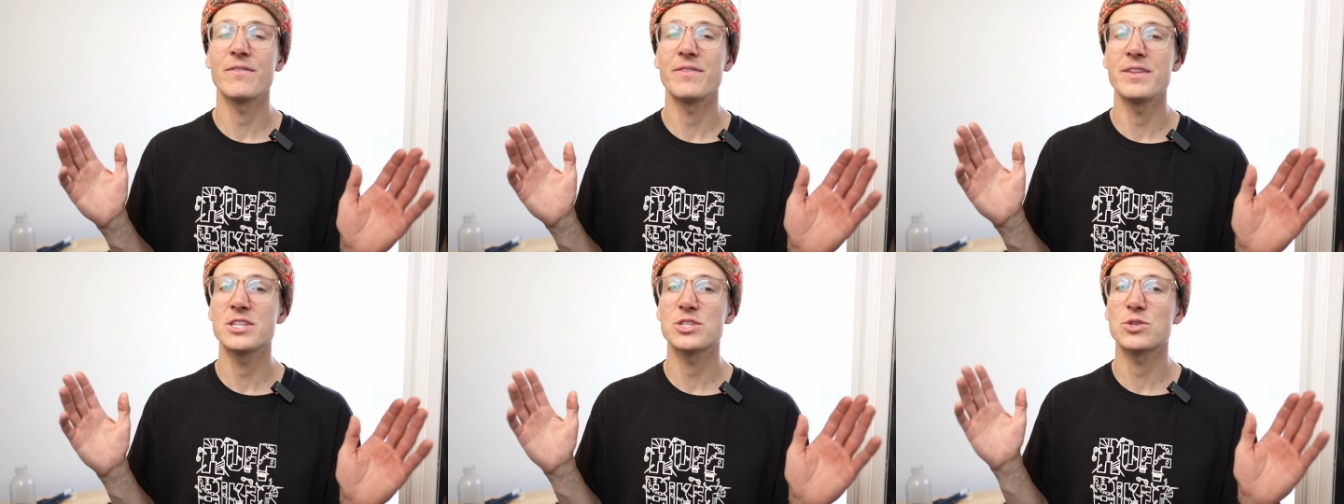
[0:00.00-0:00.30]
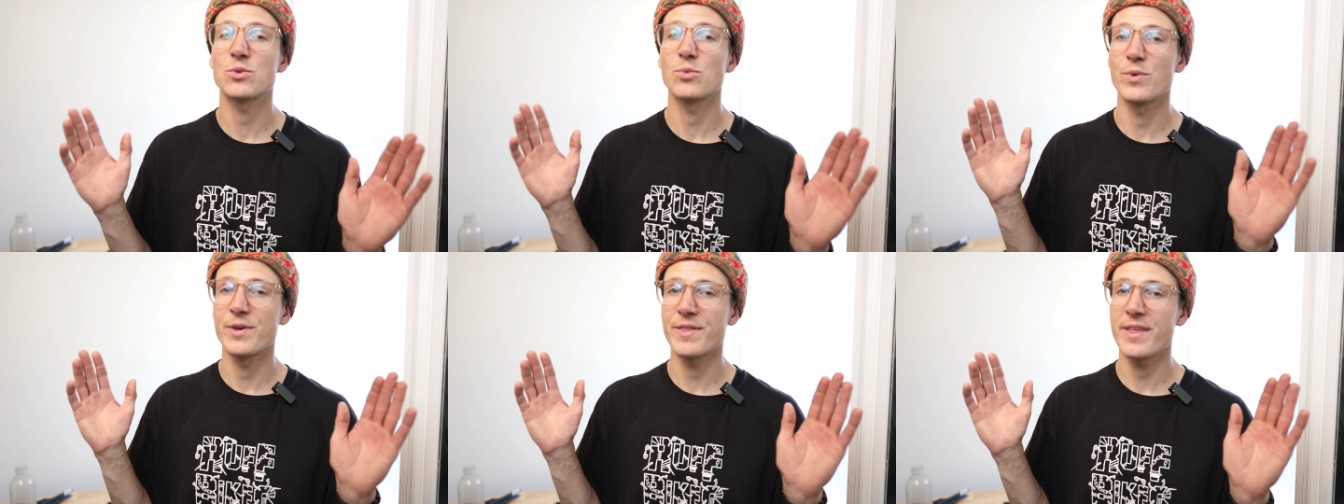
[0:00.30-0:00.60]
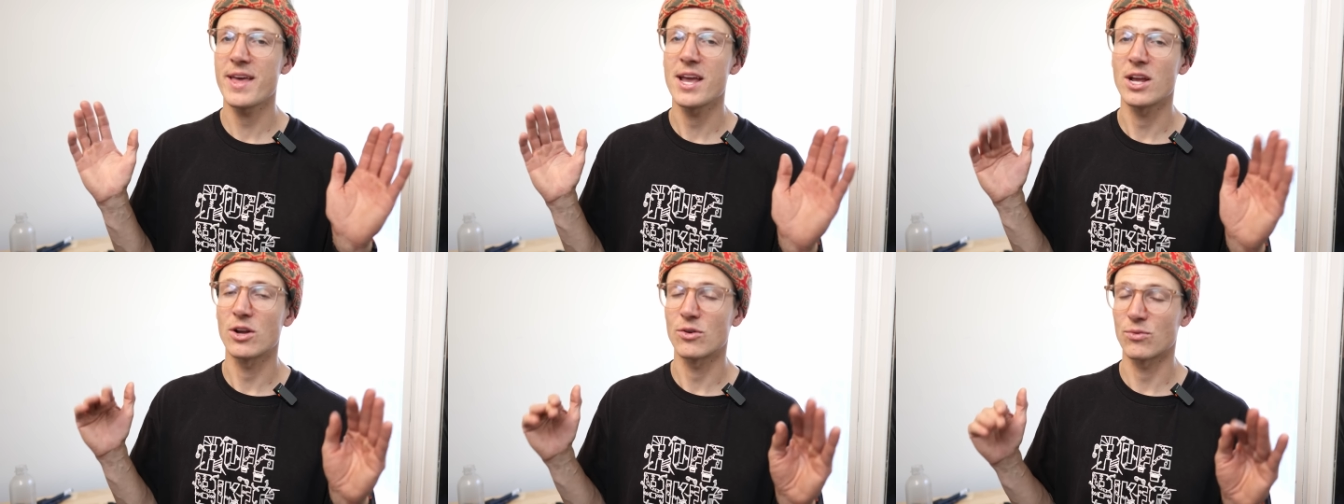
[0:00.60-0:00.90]
of this with
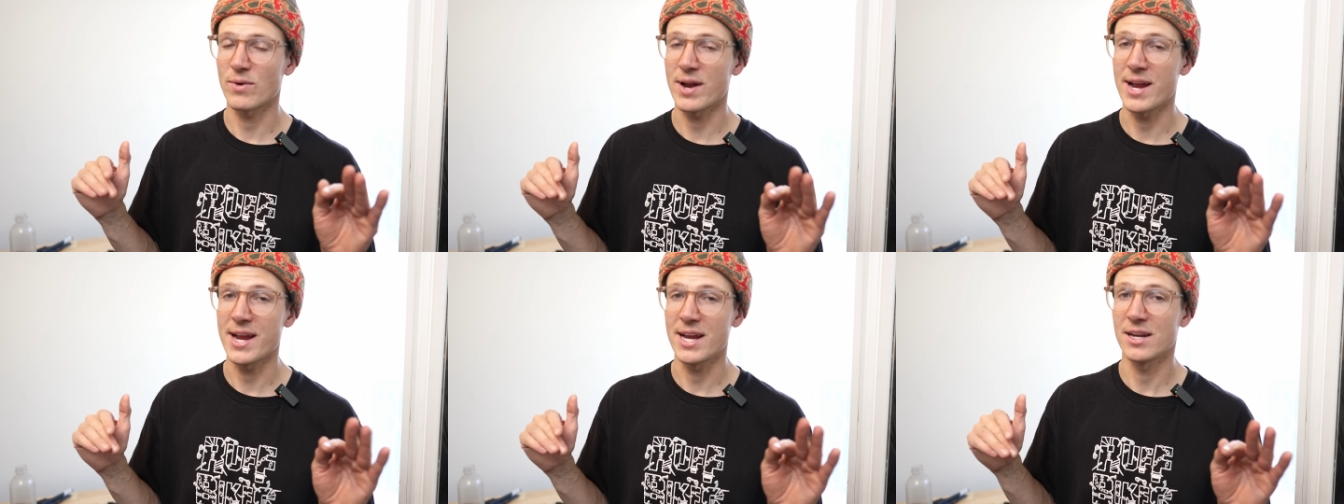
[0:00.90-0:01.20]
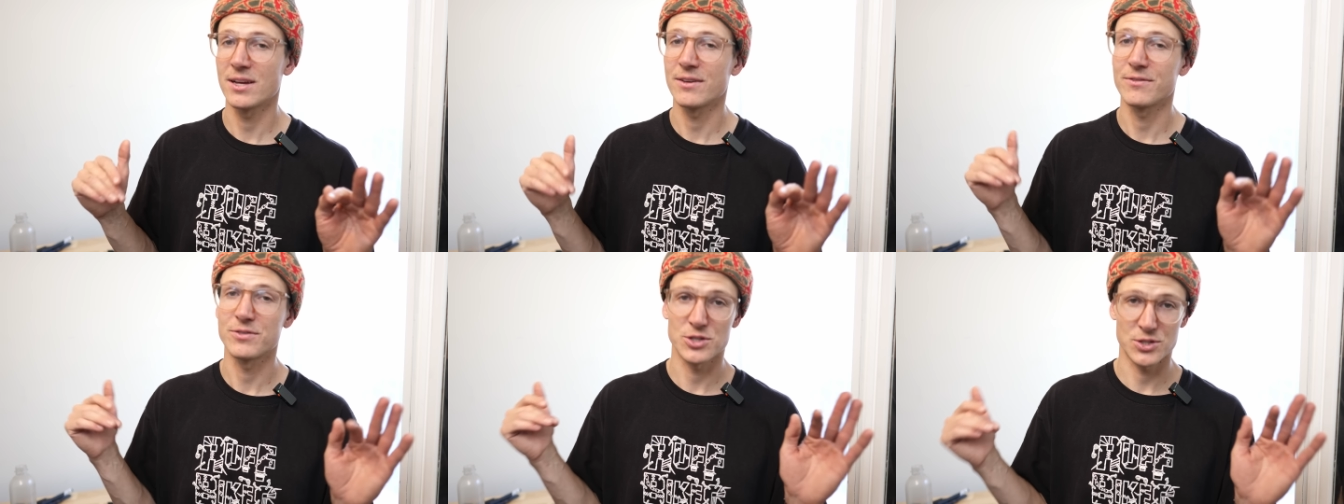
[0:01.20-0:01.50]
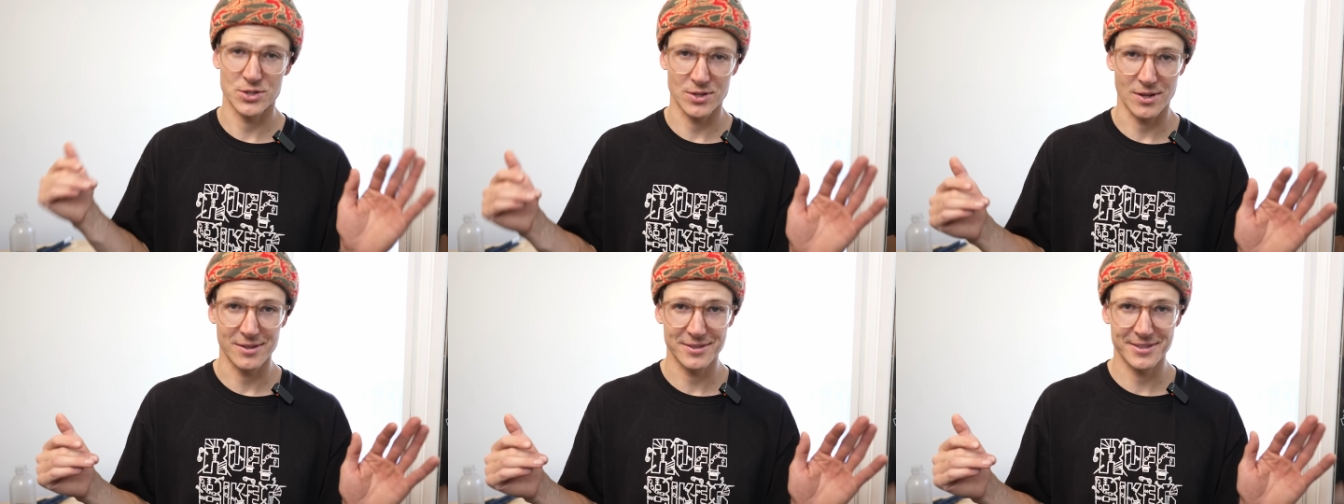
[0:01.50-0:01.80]
a grain of
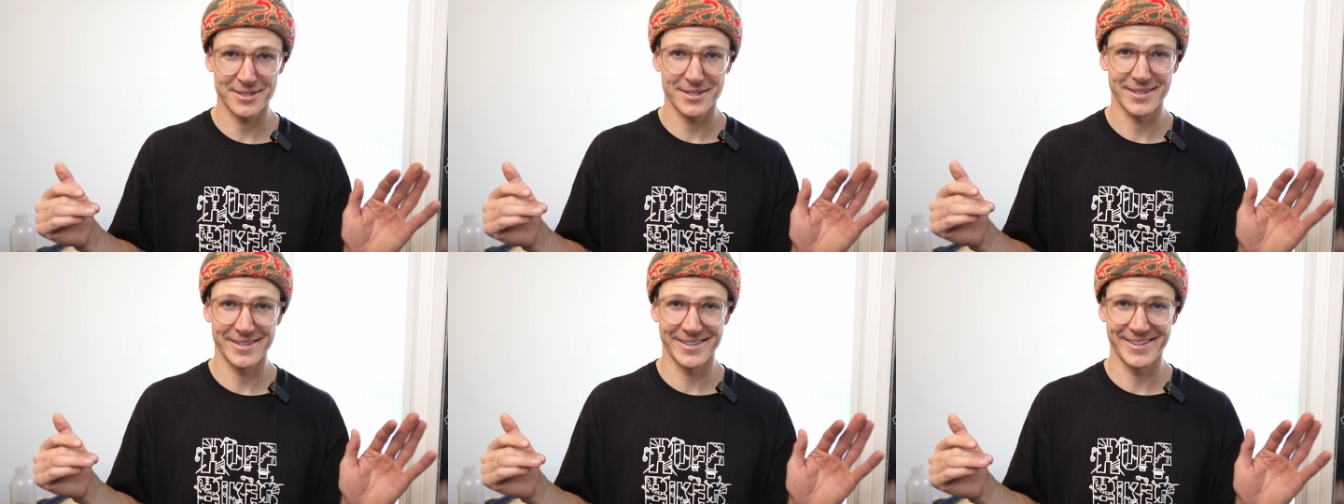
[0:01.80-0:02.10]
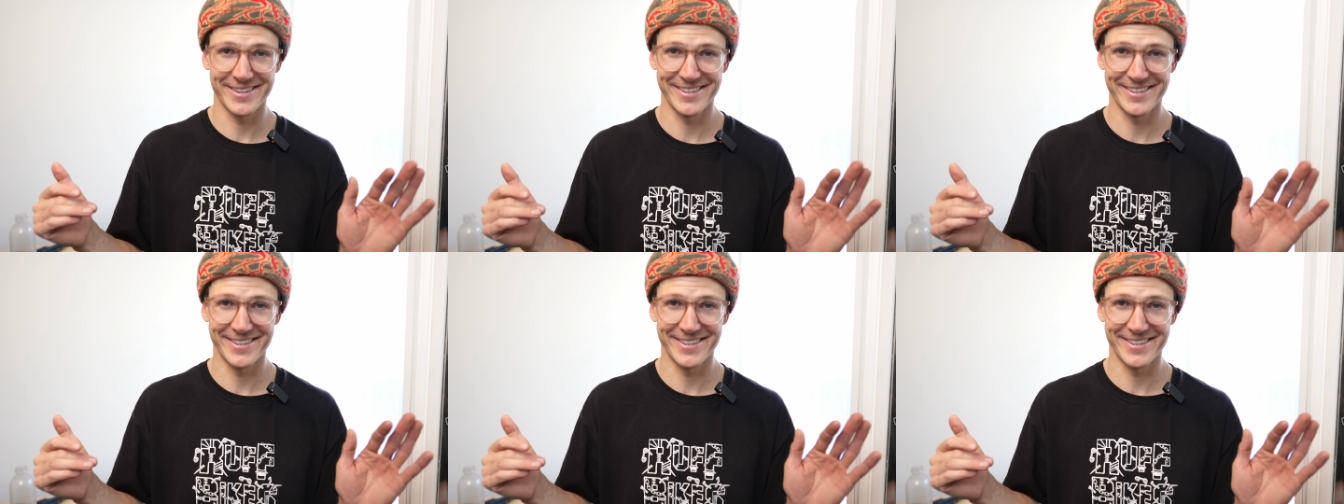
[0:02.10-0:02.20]
salt.